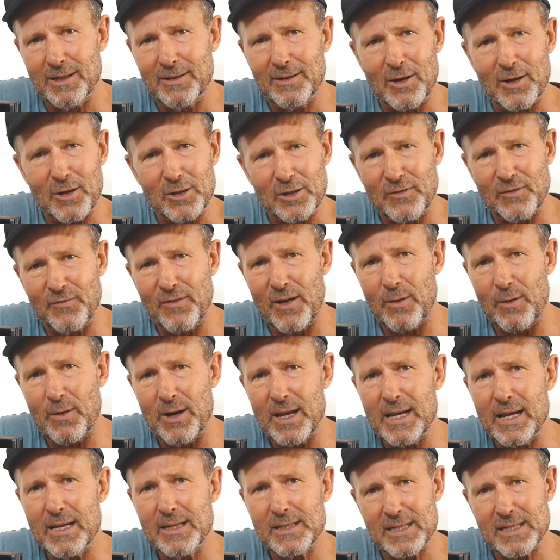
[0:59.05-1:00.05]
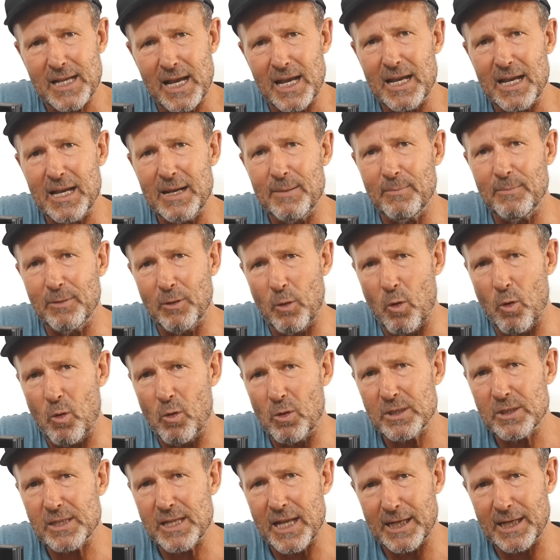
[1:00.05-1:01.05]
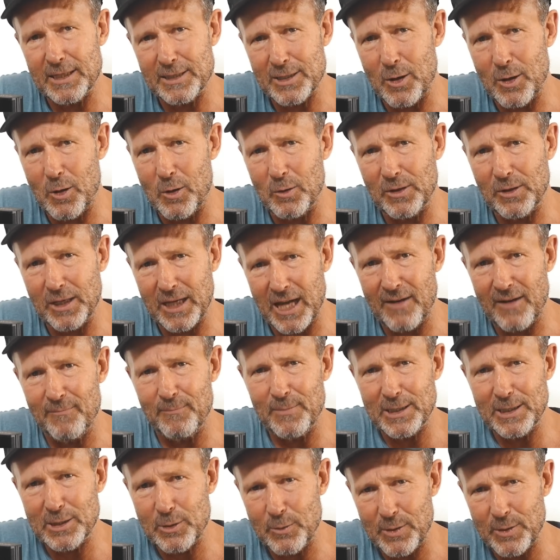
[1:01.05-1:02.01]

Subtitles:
those very same laws they had told the government to